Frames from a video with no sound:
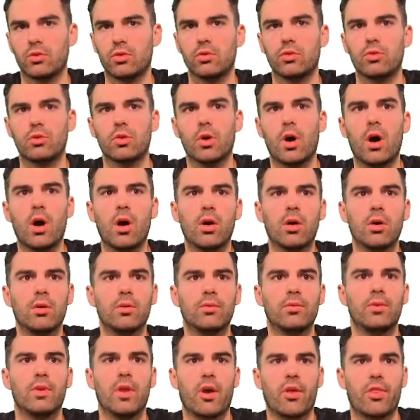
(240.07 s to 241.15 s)
saw,
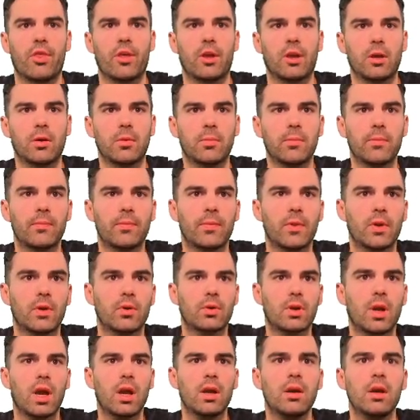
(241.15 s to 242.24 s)
nothing.
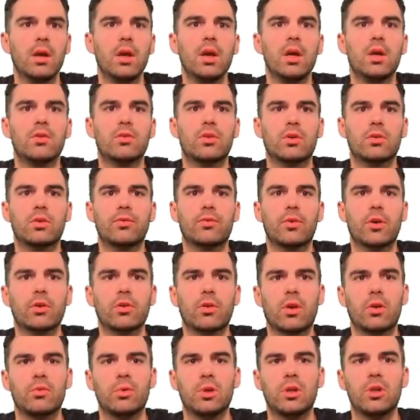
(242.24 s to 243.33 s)
Okay, so the first thing
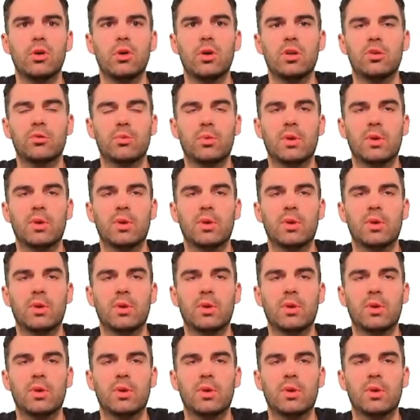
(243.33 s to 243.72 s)
we do is we